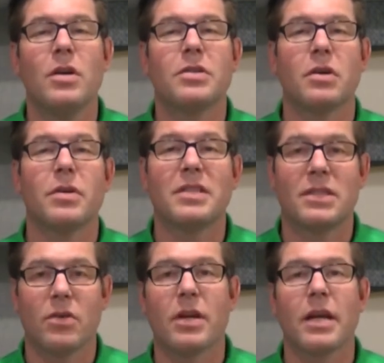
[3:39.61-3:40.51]
so it's
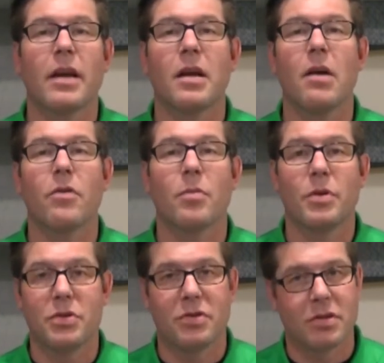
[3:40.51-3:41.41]
still going to get covered,
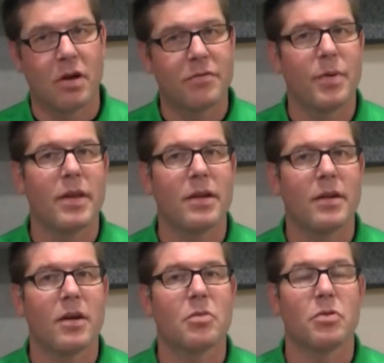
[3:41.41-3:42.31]
but you still have to pay that
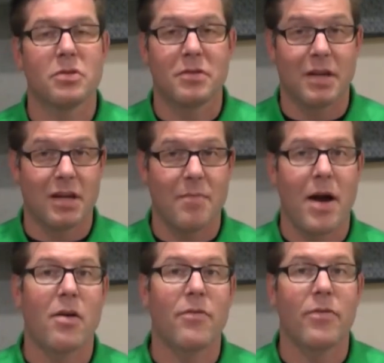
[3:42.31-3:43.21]
deductible, so it's going to come
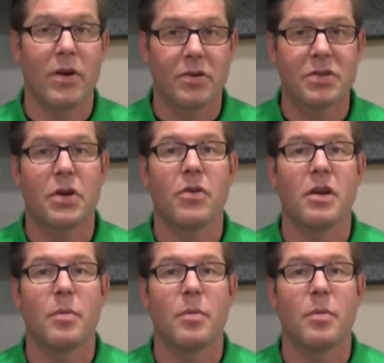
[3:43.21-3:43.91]
out of their security